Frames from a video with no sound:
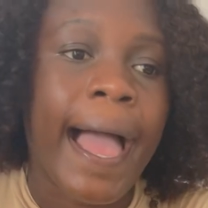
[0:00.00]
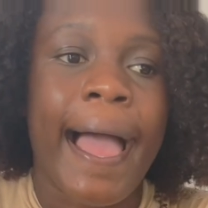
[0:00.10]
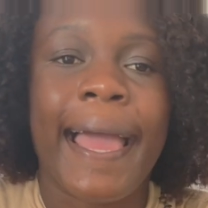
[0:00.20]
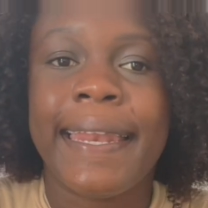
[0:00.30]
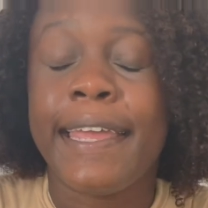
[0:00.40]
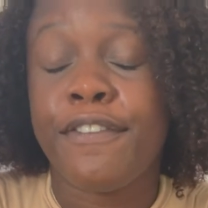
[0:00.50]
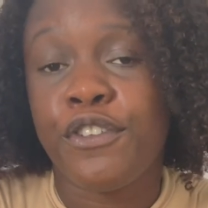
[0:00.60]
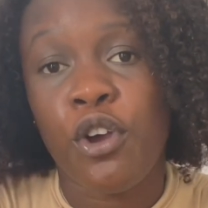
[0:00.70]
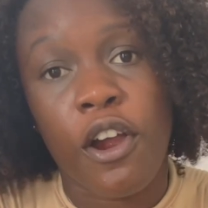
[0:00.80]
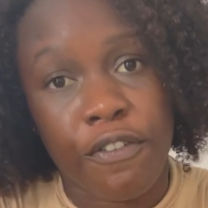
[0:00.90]
And if
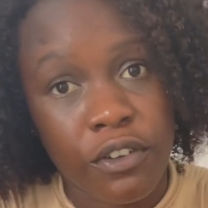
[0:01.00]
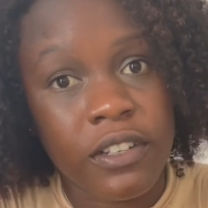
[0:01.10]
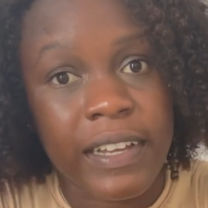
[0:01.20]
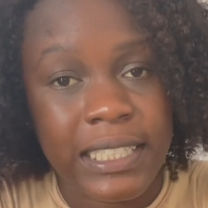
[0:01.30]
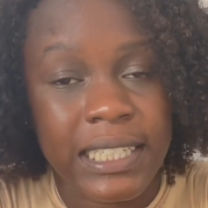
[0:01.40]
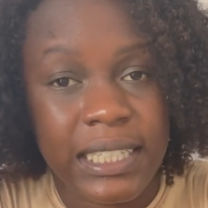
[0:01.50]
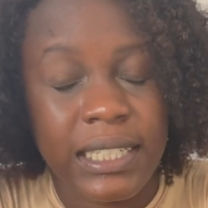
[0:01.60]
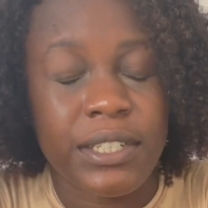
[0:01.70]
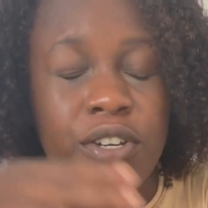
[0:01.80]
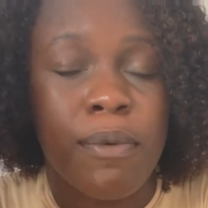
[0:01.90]
you are fully vaccinated
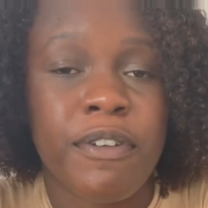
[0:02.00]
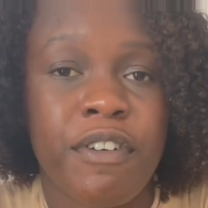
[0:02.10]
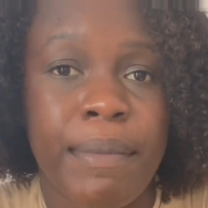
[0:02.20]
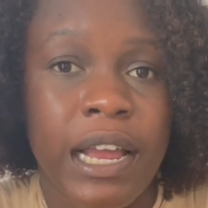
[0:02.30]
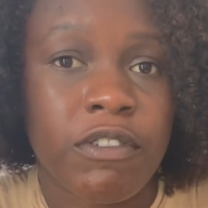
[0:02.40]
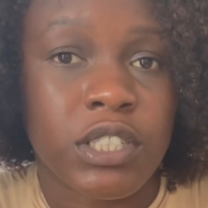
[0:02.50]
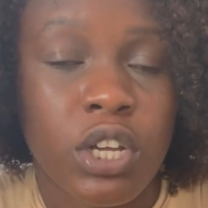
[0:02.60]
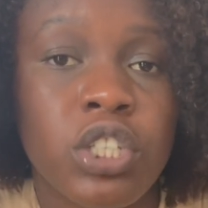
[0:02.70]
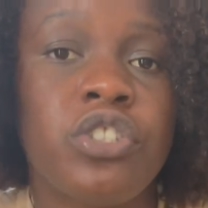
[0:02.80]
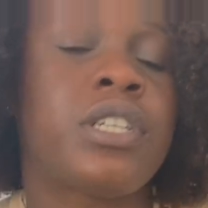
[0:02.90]
and you're coming from high-risk
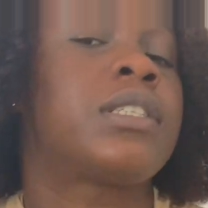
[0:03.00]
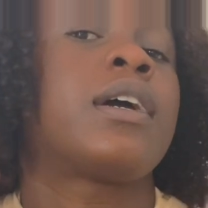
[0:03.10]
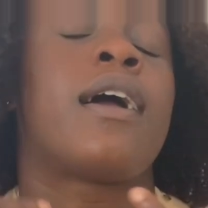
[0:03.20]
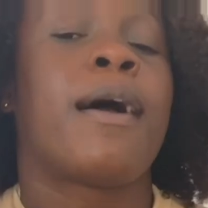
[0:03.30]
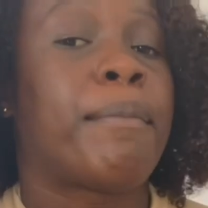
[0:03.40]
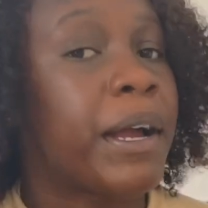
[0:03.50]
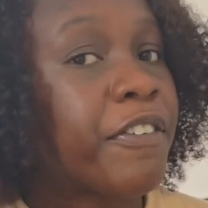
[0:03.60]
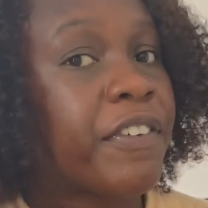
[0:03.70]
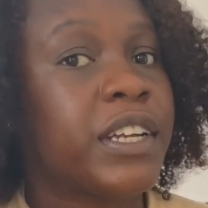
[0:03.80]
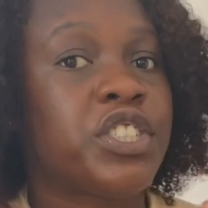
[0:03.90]
countries, my
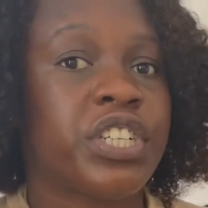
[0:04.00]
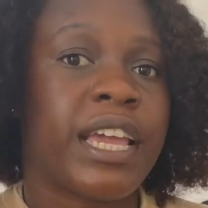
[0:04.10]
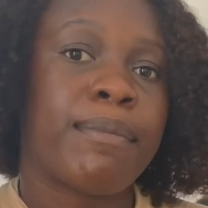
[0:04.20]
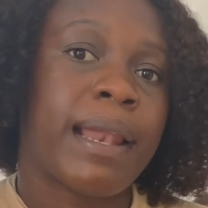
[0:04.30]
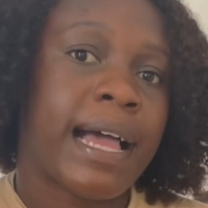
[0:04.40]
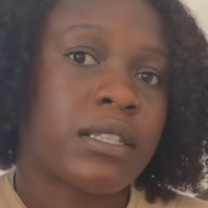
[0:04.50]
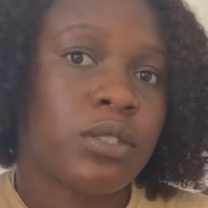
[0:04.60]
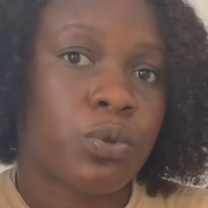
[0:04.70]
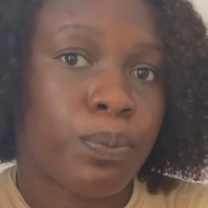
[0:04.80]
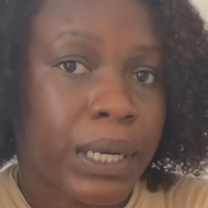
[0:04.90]
friend, she came
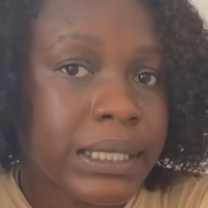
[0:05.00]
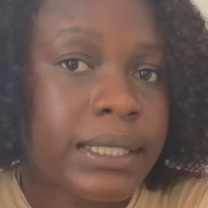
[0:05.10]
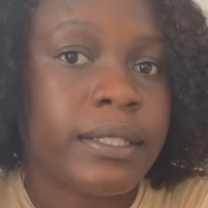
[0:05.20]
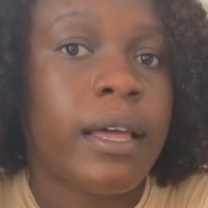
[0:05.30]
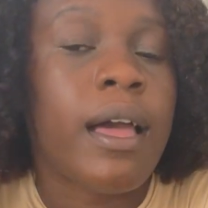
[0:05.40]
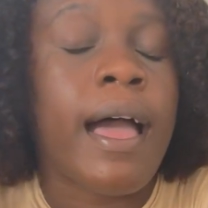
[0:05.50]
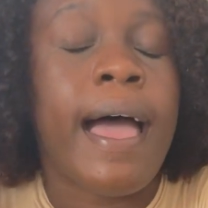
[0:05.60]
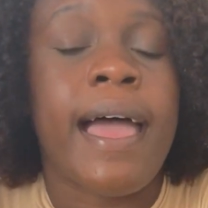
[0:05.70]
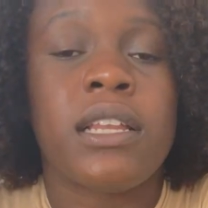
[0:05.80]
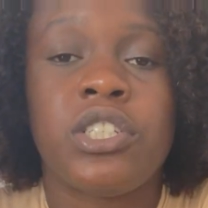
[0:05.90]
last month,
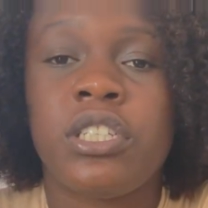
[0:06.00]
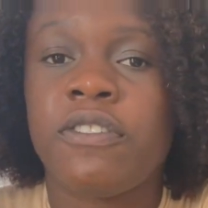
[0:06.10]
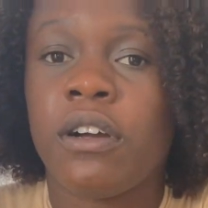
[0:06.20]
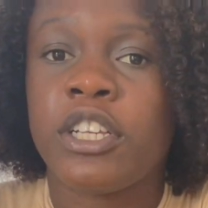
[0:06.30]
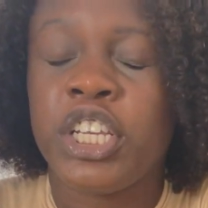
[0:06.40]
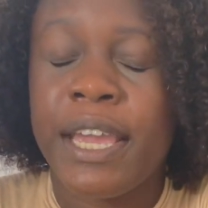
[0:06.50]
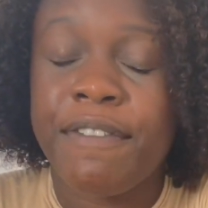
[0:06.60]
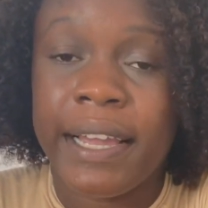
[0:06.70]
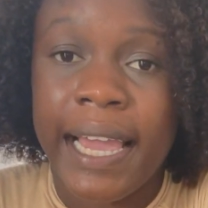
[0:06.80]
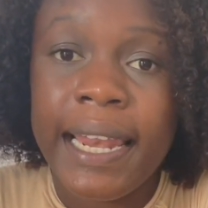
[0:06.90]
and she came
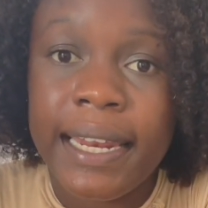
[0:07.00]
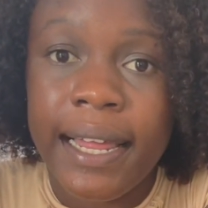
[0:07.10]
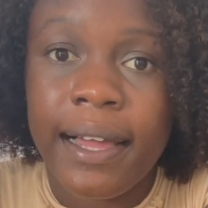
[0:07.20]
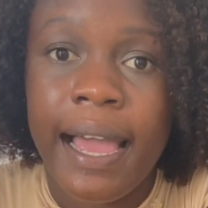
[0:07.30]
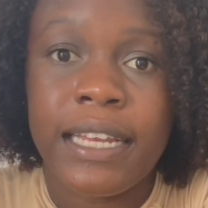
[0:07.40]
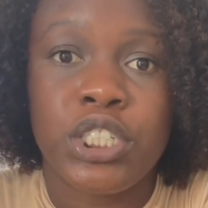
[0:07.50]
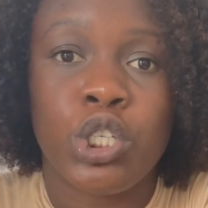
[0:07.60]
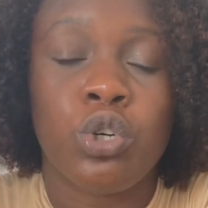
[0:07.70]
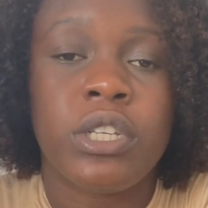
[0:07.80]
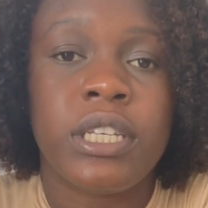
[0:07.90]
from Canada, and
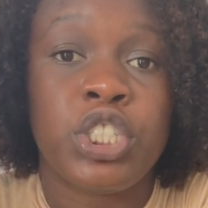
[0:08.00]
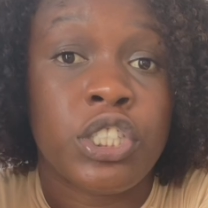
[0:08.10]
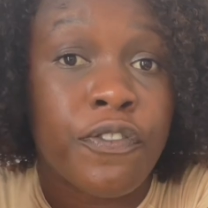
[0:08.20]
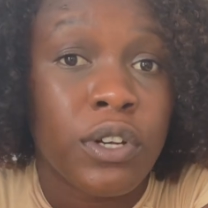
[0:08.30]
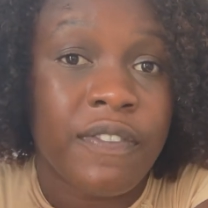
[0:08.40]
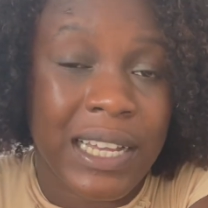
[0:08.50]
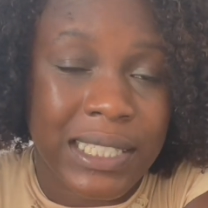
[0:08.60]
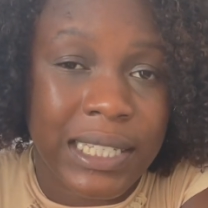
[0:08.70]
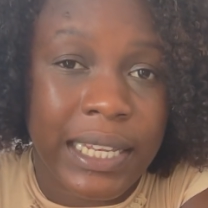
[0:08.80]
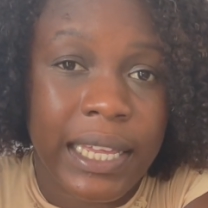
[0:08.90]
she's fully
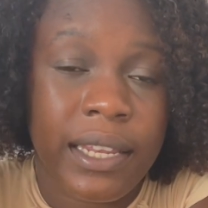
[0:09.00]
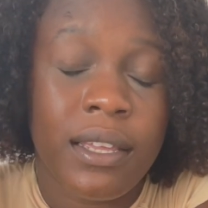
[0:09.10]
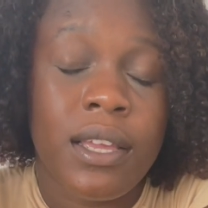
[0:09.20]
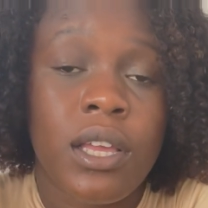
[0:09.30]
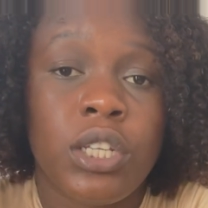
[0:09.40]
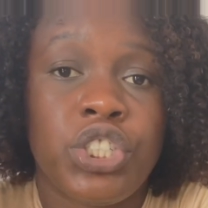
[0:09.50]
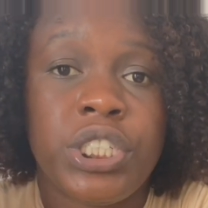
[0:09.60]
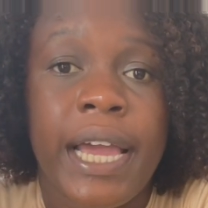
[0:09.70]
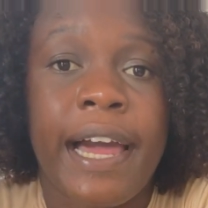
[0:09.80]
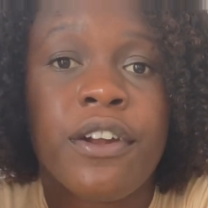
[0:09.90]
vaccinated. She
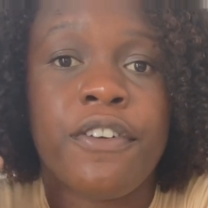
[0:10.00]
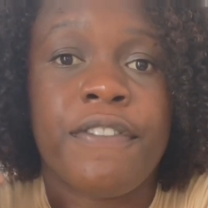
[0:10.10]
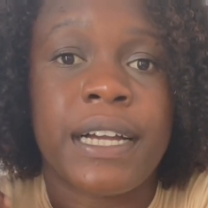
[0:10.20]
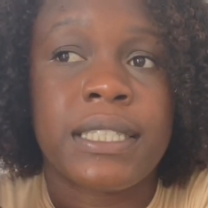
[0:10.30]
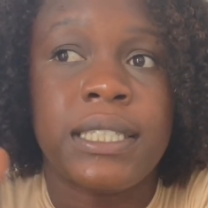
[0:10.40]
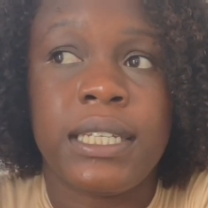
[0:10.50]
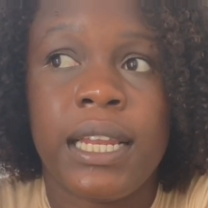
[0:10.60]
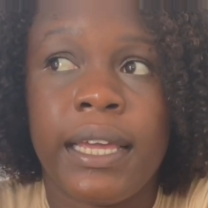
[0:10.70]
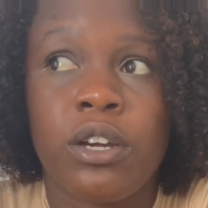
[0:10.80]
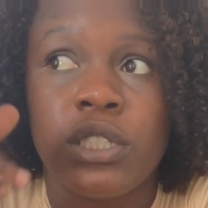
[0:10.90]
had her vaccine,
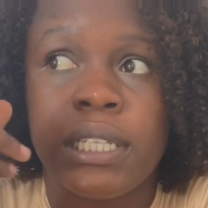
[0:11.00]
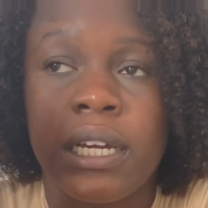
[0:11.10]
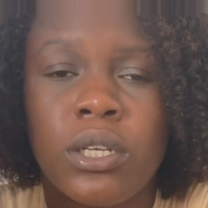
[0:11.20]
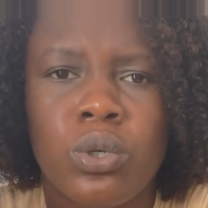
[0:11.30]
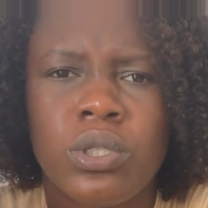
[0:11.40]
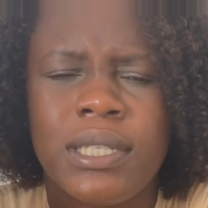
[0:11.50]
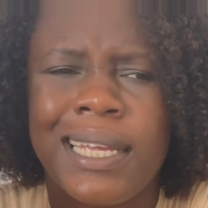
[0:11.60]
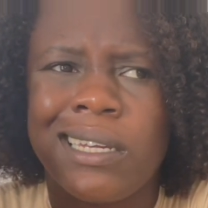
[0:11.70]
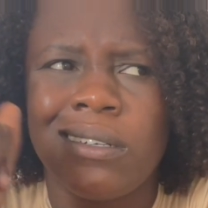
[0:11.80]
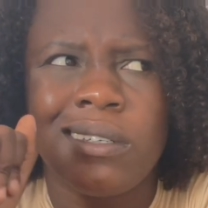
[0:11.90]
like her second dose,
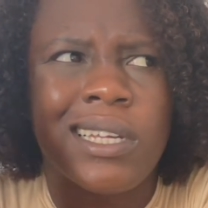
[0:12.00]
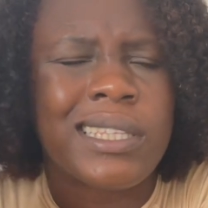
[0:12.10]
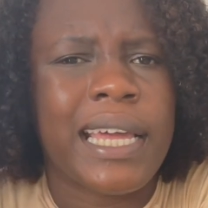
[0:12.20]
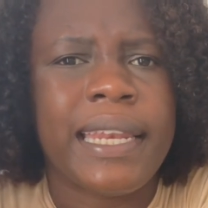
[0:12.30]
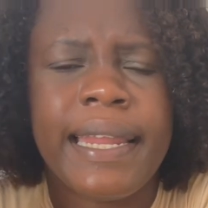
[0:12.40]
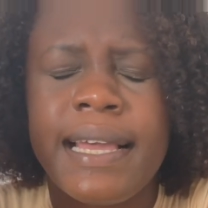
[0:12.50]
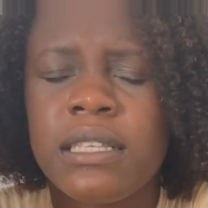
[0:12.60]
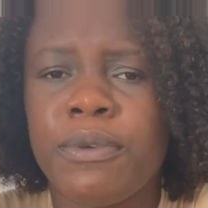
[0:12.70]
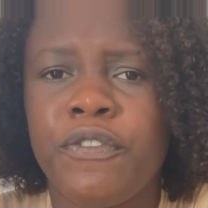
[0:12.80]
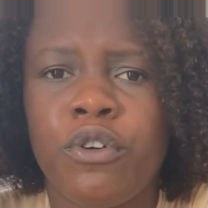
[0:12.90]
like 10
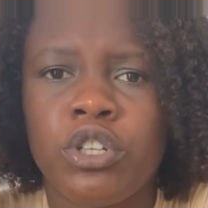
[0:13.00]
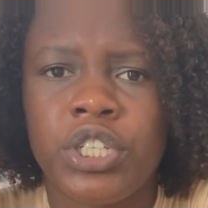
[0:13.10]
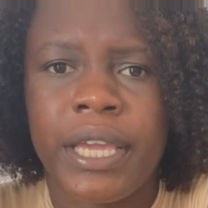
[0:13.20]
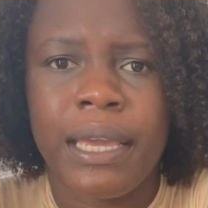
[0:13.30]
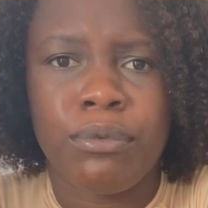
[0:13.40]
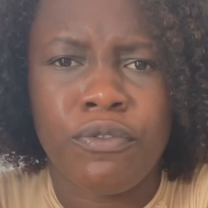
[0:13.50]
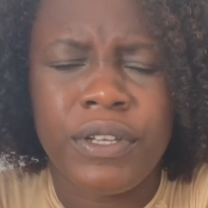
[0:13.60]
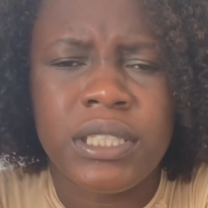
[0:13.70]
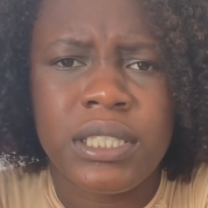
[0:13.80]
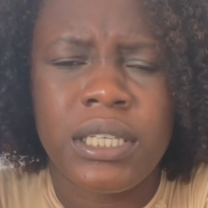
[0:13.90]
days before she came to
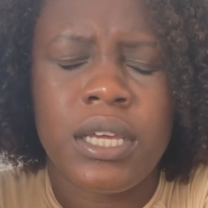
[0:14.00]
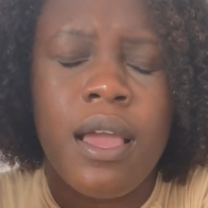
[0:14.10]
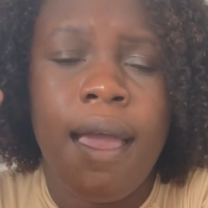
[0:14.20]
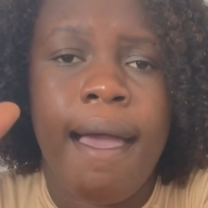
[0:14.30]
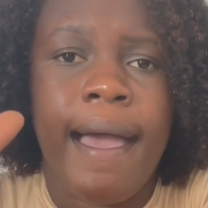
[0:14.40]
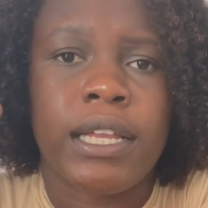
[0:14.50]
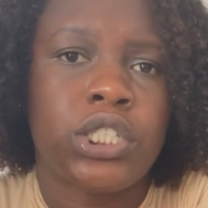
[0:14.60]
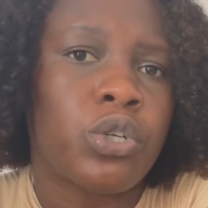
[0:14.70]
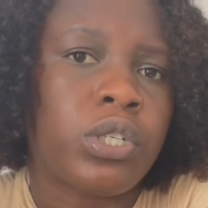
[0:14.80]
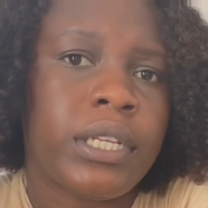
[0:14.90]
Vinci, and
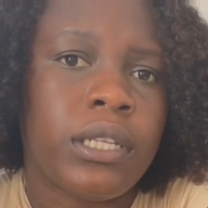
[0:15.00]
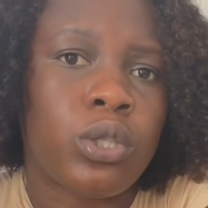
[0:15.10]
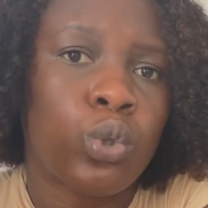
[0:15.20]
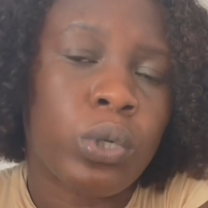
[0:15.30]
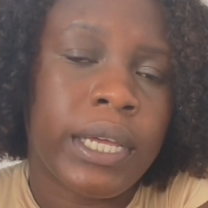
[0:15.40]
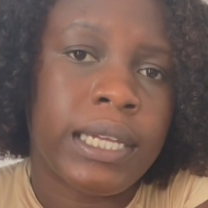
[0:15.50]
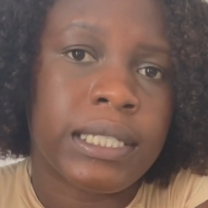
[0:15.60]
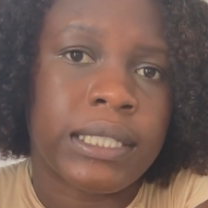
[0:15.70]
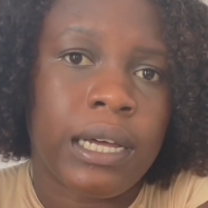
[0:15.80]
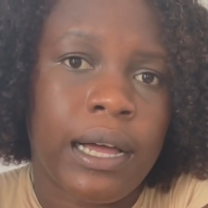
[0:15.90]
she only did 2 days
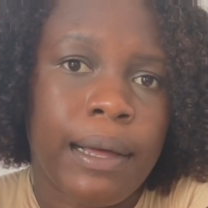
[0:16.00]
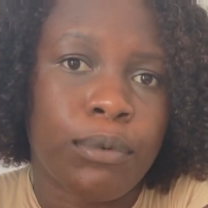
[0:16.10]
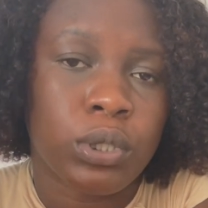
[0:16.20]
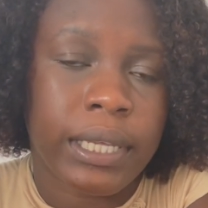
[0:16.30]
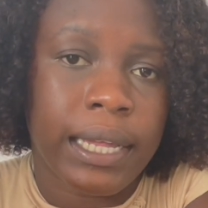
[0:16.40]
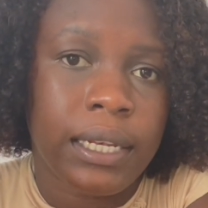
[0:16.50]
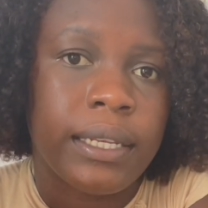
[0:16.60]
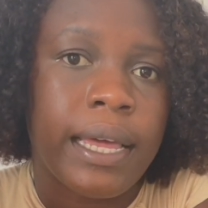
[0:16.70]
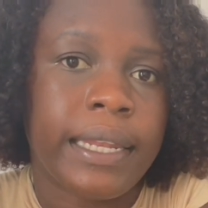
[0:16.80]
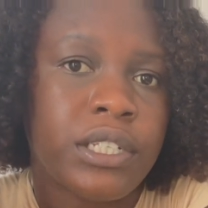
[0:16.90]
at a hotel,
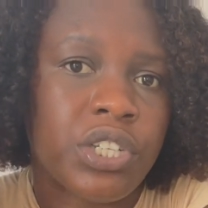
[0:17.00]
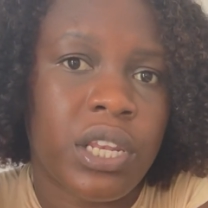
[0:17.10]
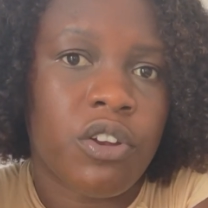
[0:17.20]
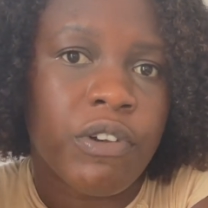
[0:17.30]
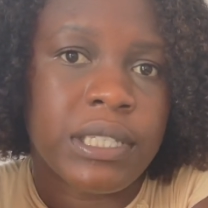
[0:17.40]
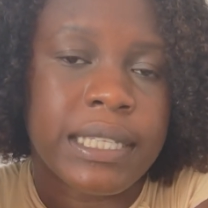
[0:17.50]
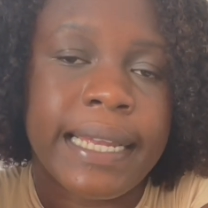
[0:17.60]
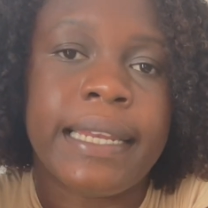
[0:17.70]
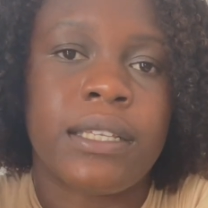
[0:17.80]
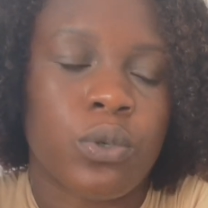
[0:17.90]
and then she did the rest
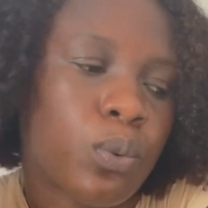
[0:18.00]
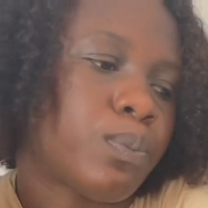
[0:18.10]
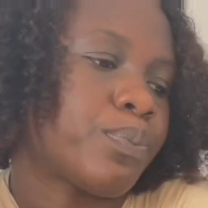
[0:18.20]
9 days home.